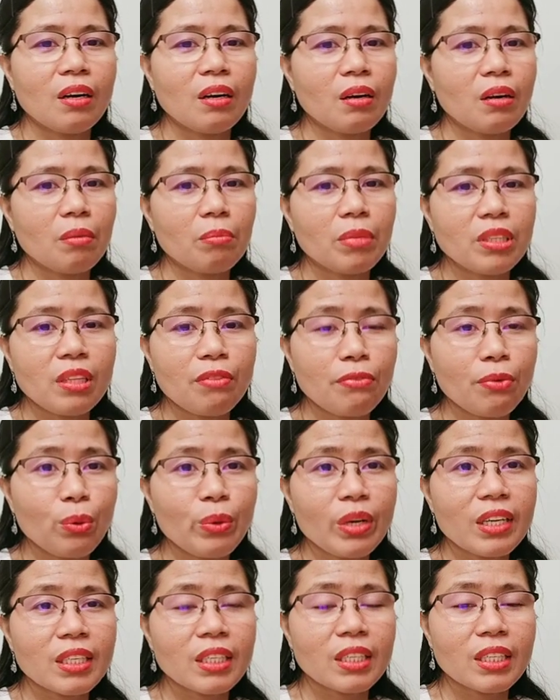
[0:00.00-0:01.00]
But if we
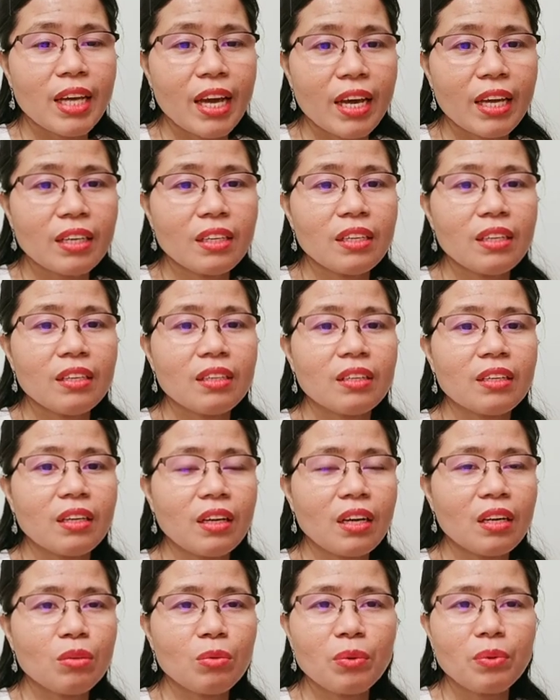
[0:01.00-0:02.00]
will stand
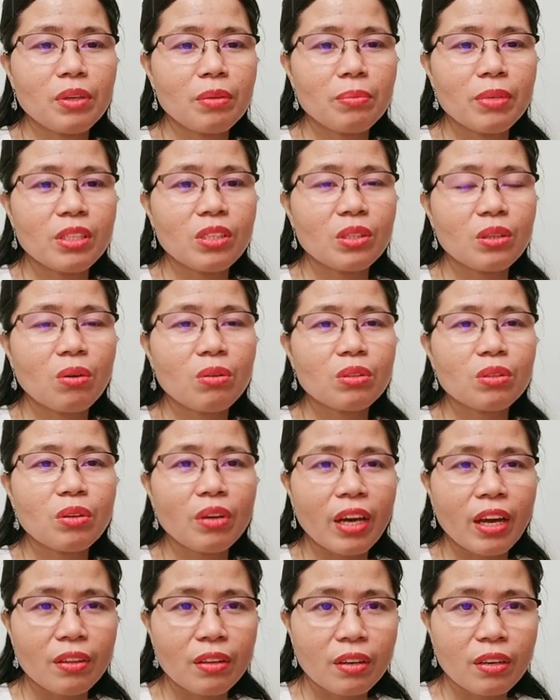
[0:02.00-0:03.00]
and we will be strong
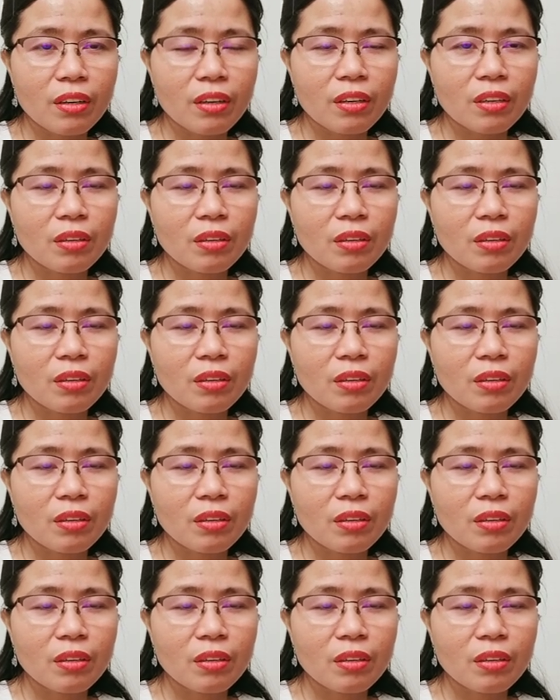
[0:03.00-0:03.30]
together,